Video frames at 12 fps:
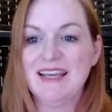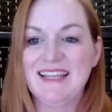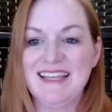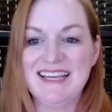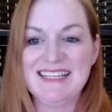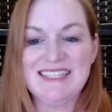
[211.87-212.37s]

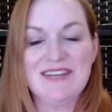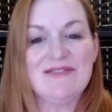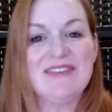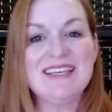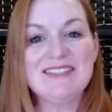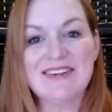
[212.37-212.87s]
Next up,
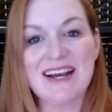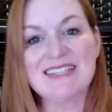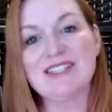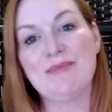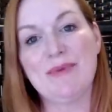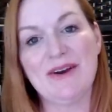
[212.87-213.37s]
these were
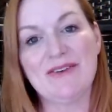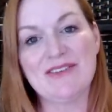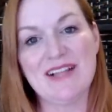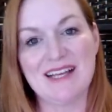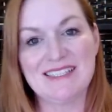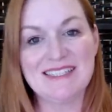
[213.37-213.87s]
actually a pair of
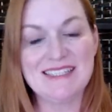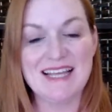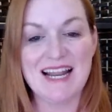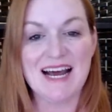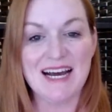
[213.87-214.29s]
glasses that